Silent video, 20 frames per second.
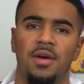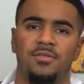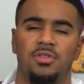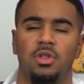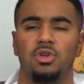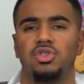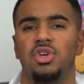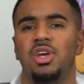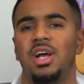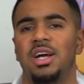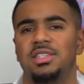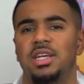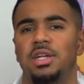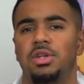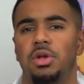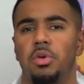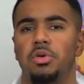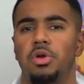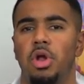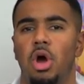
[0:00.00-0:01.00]
For those of you guys
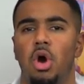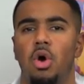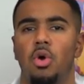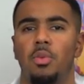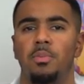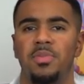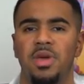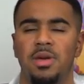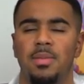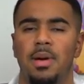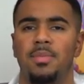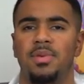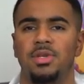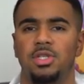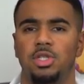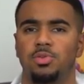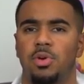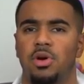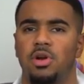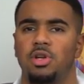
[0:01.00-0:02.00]
that don't know, me and my
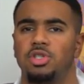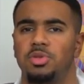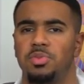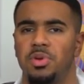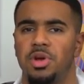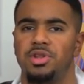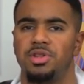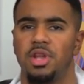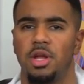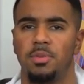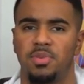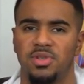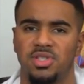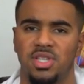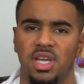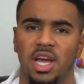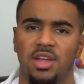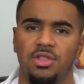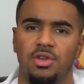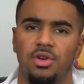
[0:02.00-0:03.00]
business partner Samir did put
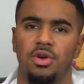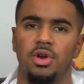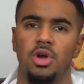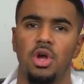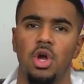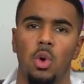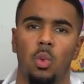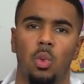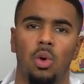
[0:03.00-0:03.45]
together